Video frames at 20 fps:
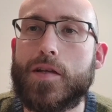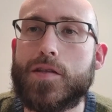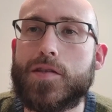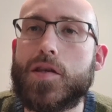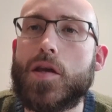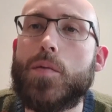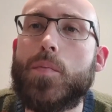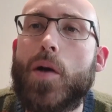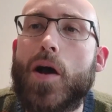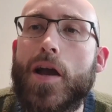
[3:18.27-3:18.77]

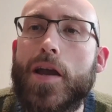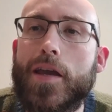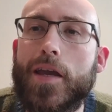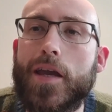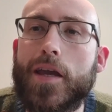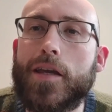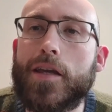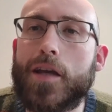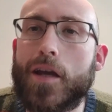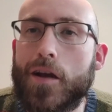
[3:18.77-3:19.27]
So my
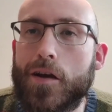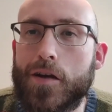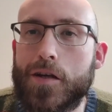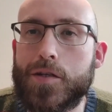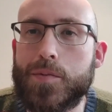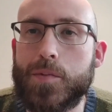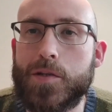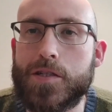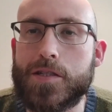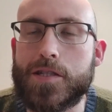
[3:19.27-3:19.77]

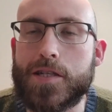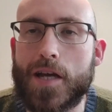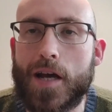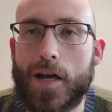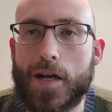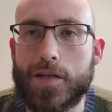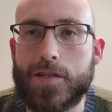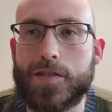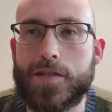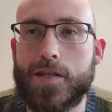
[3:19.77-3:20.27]
encouragement to
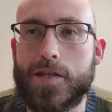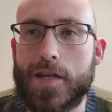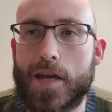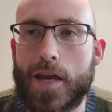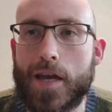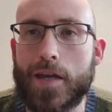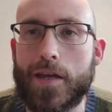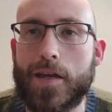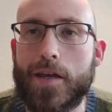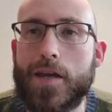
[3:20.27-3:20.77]
us
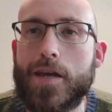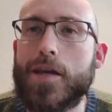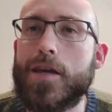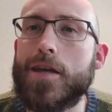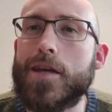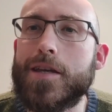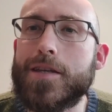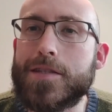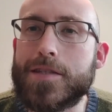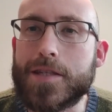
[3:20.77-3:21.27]
today
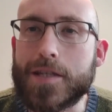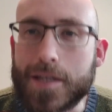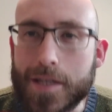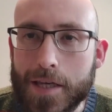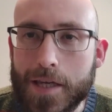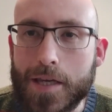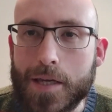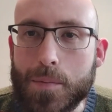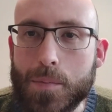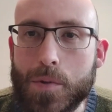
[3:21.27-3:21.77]
is to
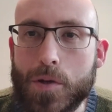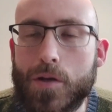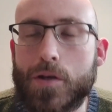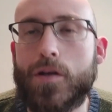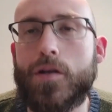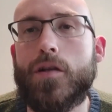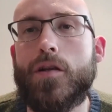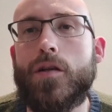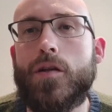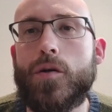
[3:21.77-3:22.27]
keep
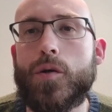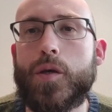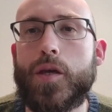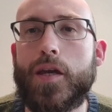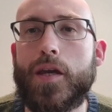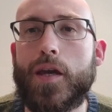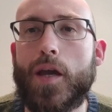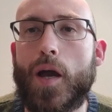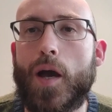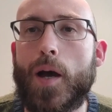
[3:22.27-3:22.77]

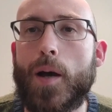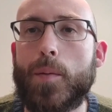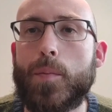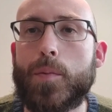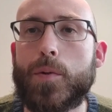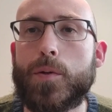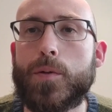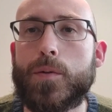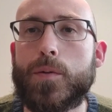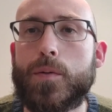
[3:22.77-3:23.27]
looking up,
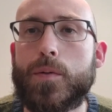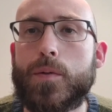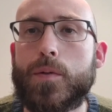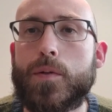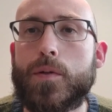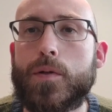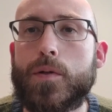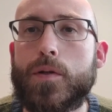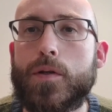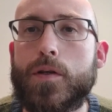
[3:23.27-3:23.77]

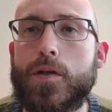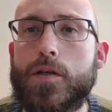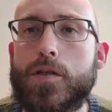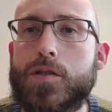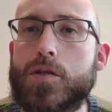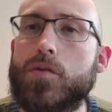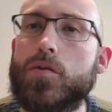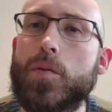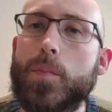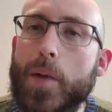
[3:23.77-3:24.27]

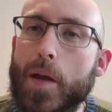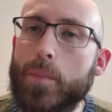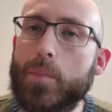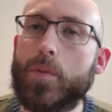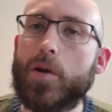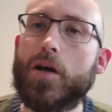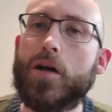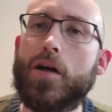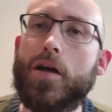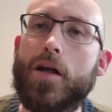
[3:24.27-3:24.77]
to
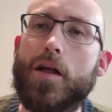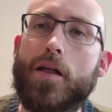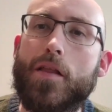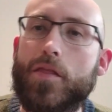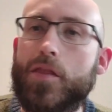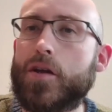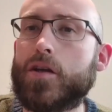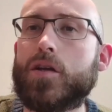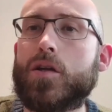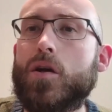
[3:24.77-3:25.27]
remember
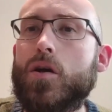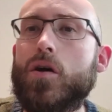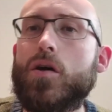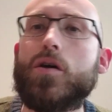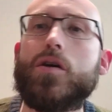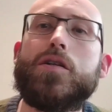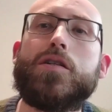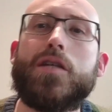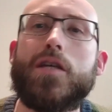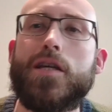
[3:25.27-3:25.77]
that
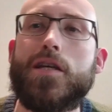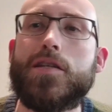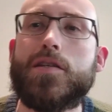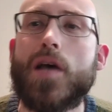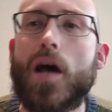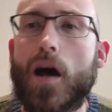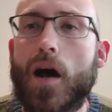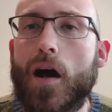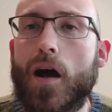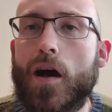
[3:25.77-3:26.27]
God is
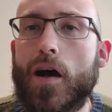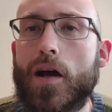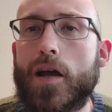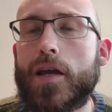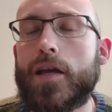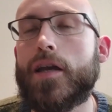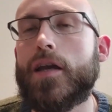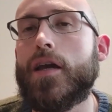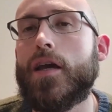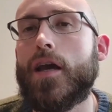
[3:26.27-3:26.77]

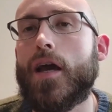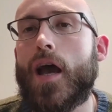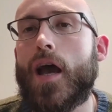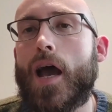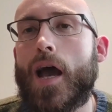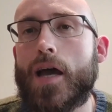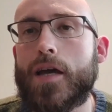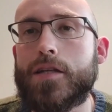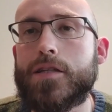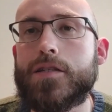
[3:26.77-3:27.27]
high
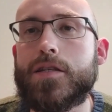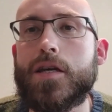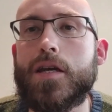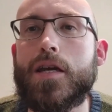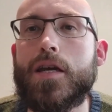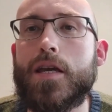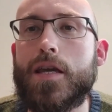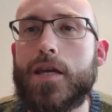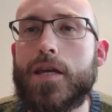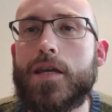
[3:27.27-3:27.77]
and
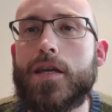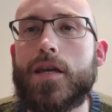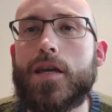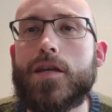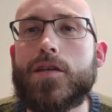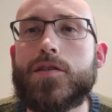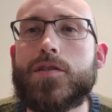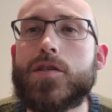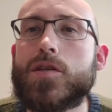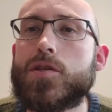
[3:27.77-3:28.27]
he
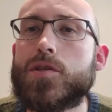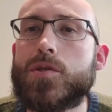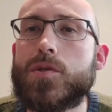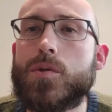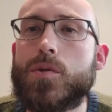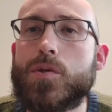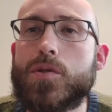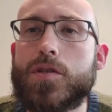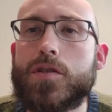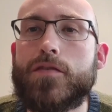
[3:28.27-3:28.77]
is the
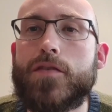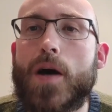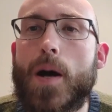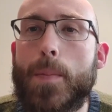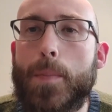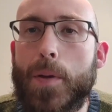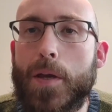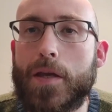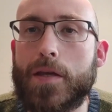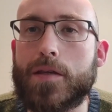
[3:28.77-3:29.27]
source of our
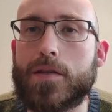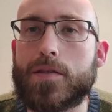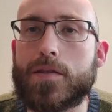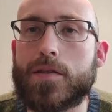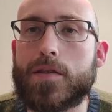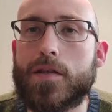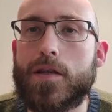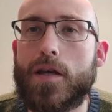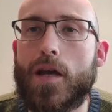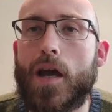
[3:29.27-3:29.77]

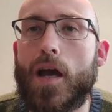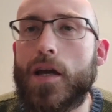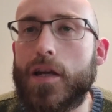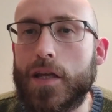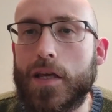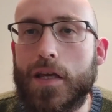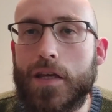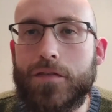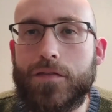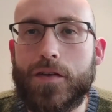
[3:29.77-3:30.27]
peace. And
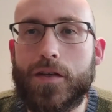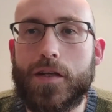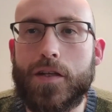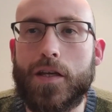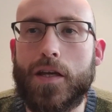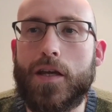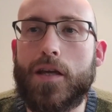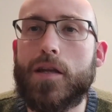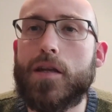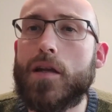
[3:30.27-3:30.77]
even
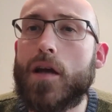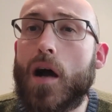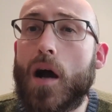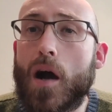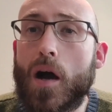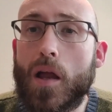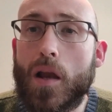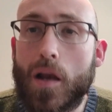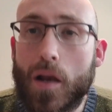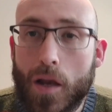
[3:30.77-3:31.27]
in
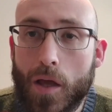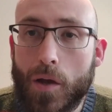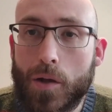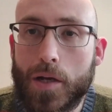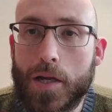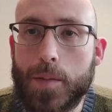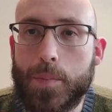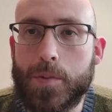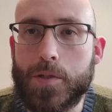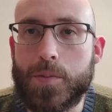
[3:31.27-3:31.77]
our
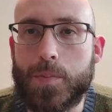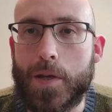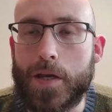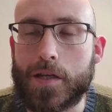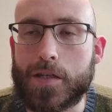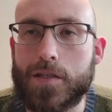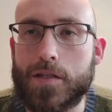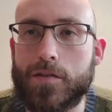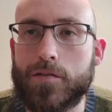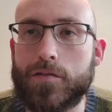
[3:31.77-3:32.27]
lowly
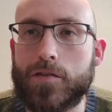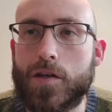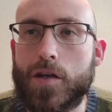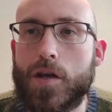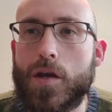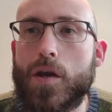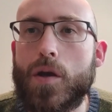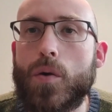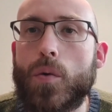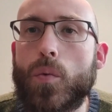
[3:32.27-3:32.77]
perspective,
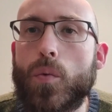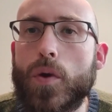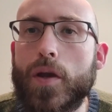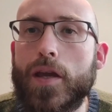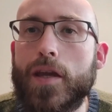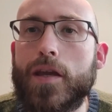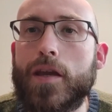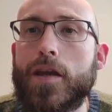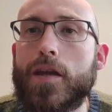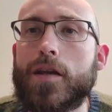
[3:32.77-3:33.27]

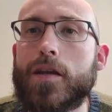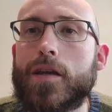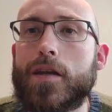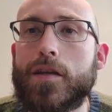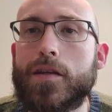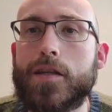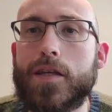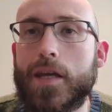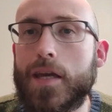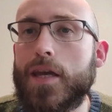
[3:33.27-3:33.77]
we
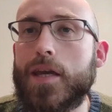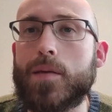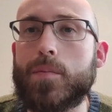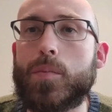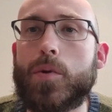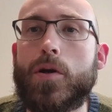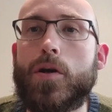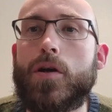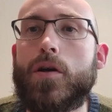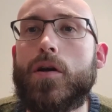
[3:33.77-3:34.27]
can
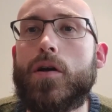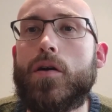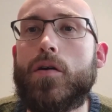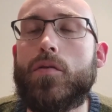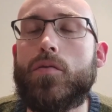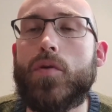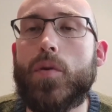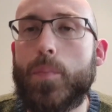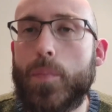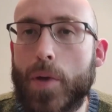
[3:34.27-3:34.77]
keep
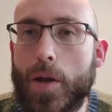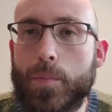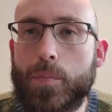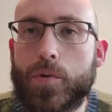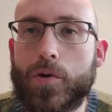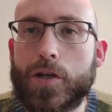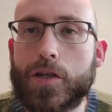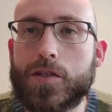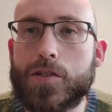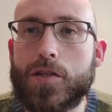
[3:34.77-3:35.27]

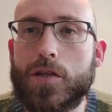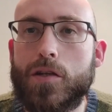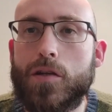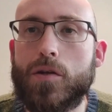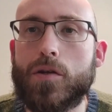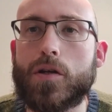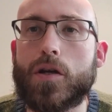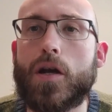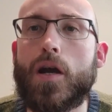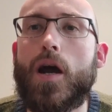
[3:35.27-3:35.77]
remembering to
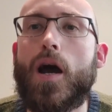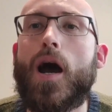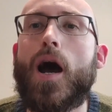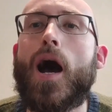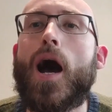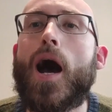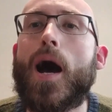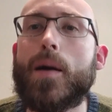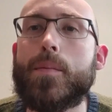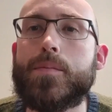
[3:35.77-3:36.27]
look
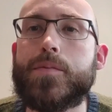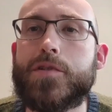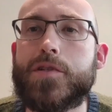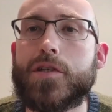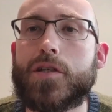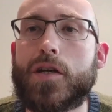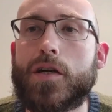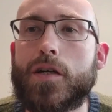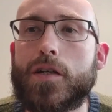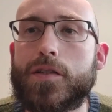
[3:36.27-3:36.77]
up
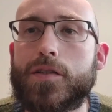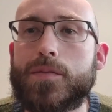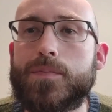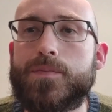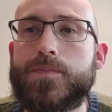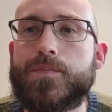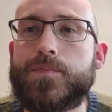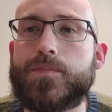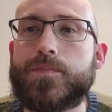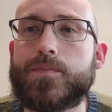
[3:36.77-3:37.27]
to God.
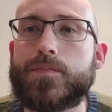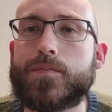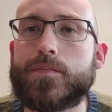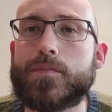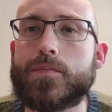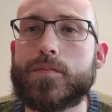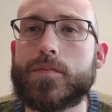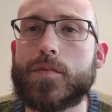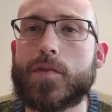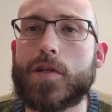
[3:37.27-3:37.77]

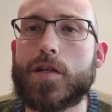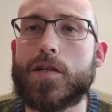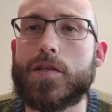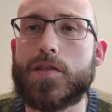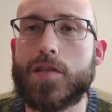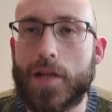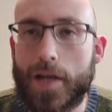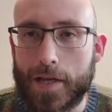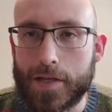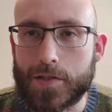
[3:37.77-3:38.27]

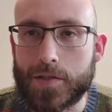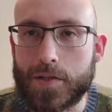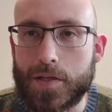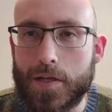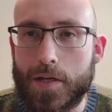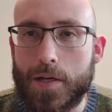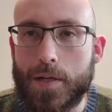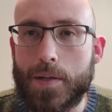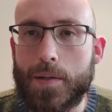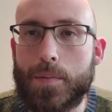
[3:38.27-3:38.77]
So let's
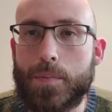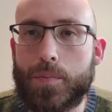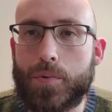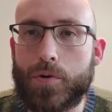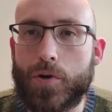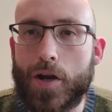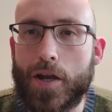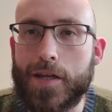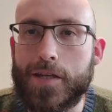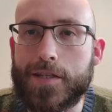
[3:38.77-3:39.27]

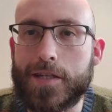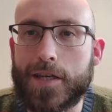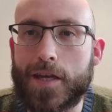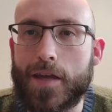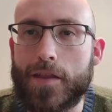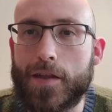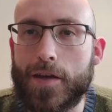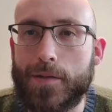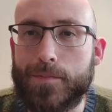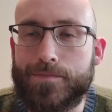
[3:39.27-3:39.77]
pray
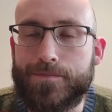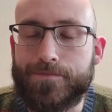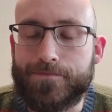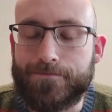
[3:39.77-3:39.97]
together.